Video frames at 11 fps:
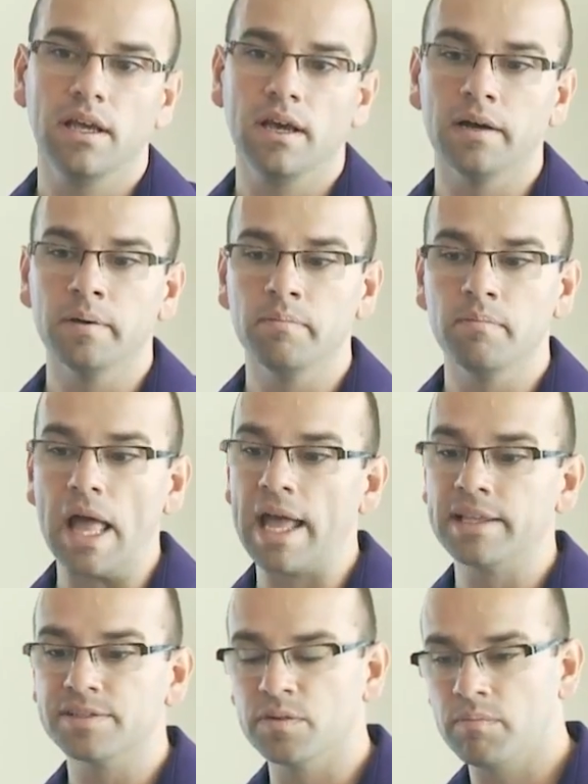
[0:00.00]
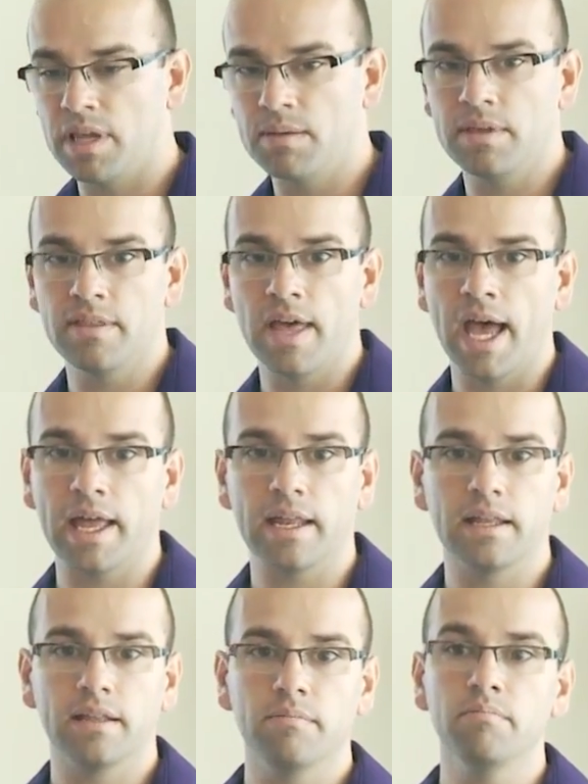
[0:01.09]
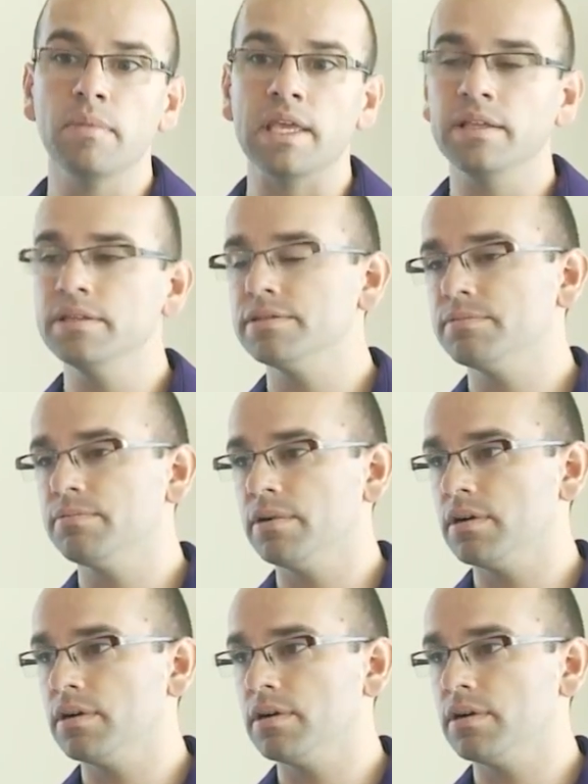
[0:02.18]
And so maybe that means